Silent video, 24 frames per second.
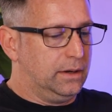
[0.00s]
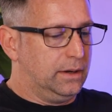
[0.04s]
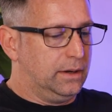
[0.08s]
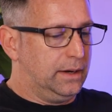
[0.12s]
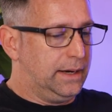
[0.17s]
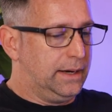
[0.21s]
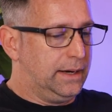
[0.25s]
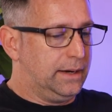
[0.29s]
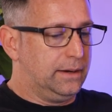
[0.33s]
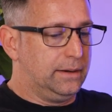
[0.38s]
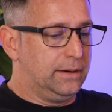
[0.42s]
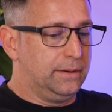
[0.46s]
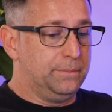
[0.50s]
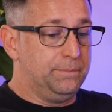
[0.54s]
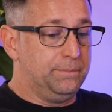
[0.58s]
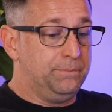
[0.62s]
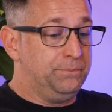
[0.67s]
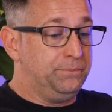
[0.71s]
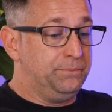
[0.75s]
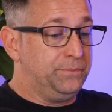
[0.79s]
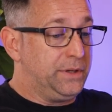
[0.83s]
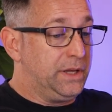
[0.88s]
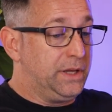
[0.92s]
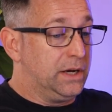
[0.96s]

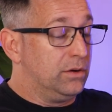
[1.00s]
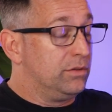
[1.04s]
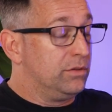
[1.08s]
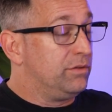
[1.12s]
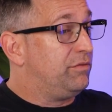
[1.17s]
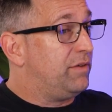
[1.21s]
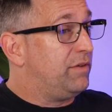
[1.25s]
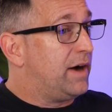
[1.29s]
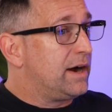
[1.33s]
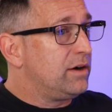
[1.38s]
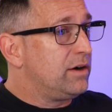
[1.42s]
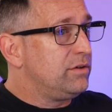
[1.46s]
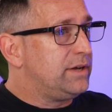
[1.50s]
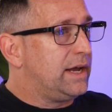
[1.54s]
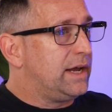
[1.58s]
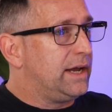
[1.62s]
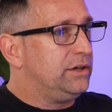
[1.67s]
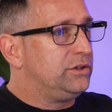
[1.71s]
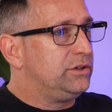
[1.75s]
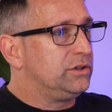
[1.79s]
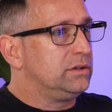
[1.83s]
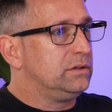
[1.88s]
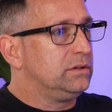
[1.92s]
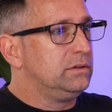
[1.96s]
the fire
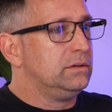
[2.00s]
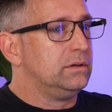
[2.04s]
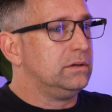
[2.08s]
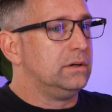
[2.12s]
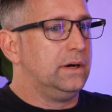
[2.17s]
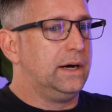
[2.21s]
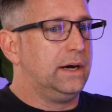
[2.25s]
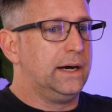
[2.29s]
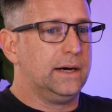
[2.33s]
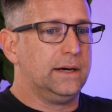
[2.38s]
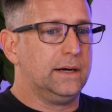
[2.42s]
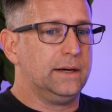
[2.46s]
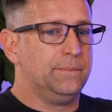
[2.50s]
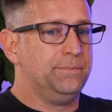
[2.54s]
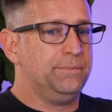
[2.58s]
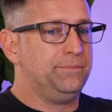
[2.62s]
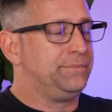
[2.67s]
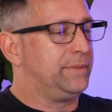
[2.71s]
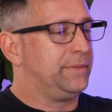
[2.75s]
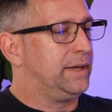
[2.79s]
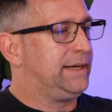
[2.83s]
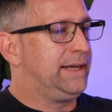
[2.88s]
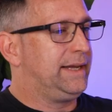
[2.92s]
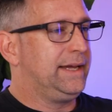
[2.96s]
danger,
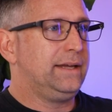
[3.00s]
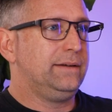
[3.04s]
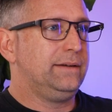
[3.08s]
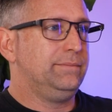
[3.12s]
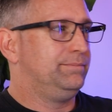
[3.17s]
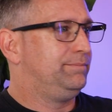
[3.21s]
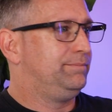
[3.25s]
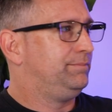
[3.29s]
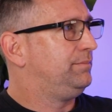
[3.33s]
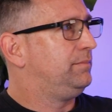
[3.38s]
again,